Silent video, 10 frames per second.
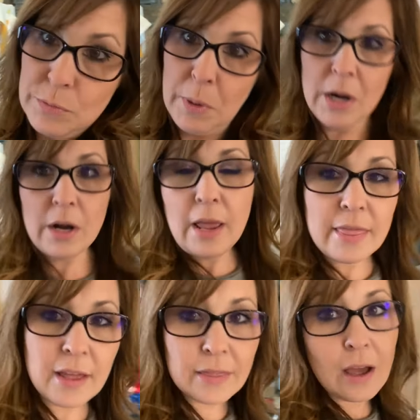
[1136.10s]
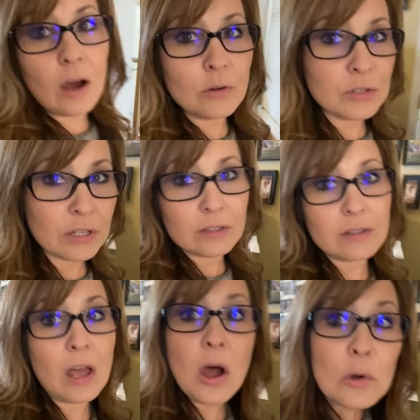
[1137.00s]
part, and then the house is
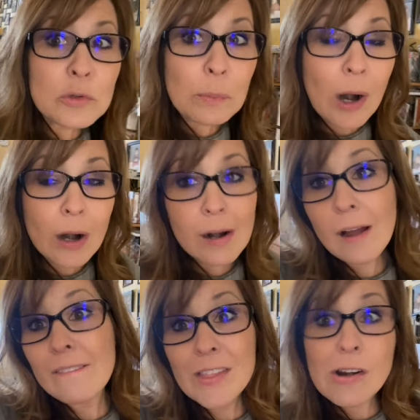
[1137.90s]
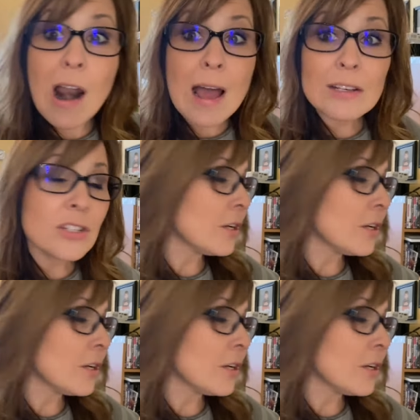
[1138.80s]
the house part of the garage.